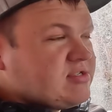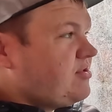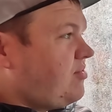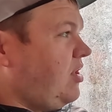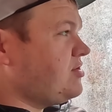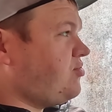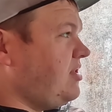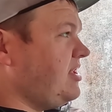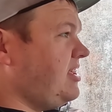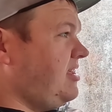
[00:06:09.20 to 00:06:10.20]
So the road's
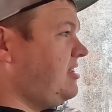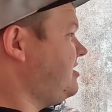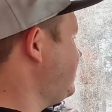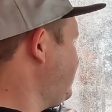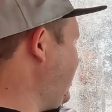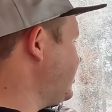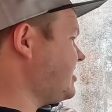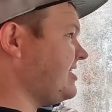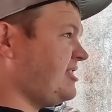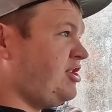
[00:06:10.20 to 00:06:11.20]
really well,
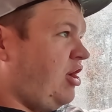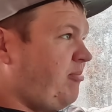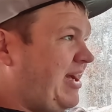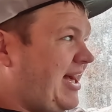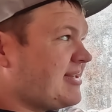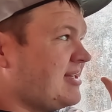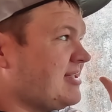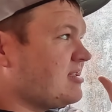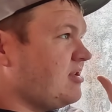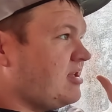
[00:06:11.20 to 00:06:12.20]
it's got snow packed
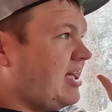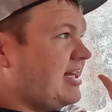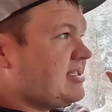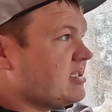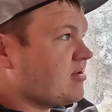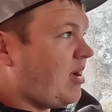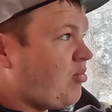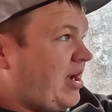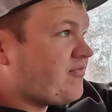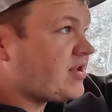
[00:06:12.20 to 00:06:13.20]
and it's a little icy, so
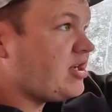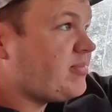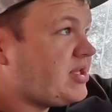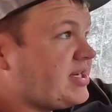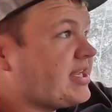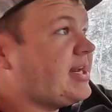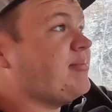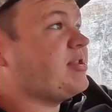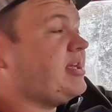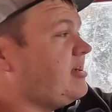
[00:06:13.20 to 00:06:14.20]
I'm waiting for Hillbilly to get
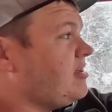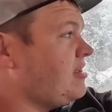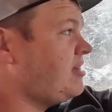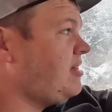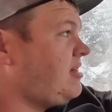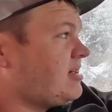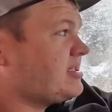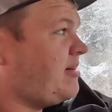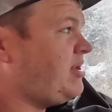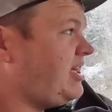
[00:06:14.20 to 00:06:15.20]
up the hill
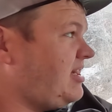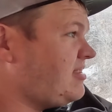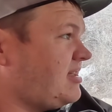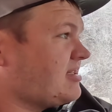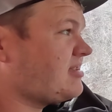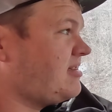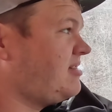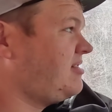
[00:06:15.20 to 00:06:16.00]
because I'm gonna hit this.